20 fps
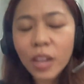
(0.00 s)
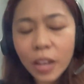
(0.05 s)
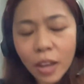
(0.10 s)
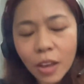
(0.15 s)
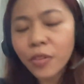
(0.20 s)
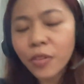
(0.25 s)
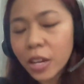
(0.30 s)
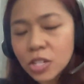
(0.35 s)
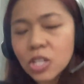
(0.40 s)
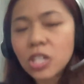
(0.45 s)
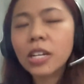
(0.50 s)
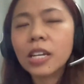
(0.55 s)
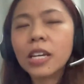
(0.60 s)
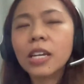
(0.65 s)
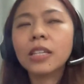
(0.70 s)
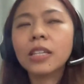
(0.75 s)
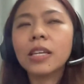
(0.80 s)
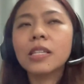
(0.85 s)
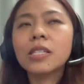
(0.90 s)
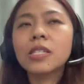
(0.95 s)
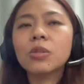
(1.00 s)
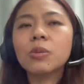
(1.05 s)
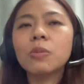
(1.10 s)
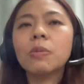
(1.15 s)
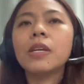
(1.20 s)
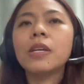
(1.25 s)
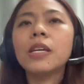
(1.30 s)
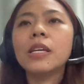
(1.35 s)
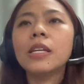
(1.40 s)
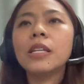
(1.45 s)
affectionate and
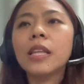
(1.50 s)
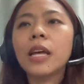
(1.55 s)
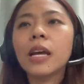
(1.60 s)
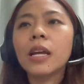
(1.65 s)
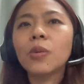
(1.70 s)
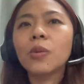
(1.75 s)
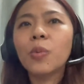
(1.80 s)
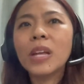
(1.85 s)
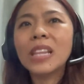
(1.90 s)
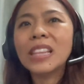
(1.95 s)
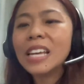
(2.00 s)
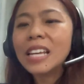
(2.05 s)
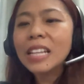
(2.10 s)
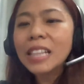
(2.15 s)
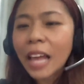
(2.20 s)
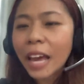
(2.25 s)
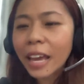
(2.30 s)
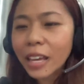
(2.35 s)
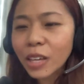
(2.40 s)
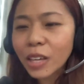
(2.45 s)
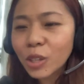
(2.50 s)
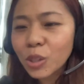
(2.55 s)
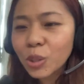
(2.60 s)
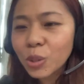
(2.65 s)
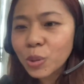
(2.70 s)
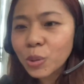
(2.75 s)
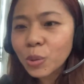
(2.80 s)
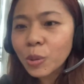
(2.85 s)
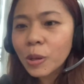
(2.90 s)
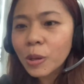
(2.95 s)
sweet, and when they like
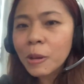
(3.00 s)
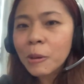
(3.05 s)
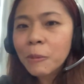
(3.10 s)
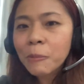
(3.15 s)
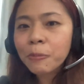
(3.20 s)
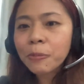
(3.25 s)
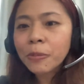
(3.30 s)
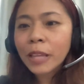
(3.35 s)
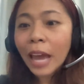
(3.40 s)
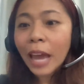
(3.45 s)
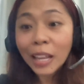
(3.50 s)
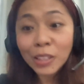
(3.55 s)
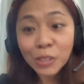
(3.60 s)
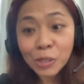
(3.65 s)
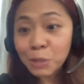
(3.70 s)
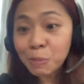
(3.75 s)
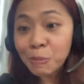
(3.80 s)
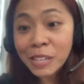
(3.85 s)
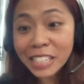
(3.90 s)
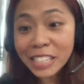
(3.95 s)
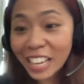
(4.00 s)
you and you speak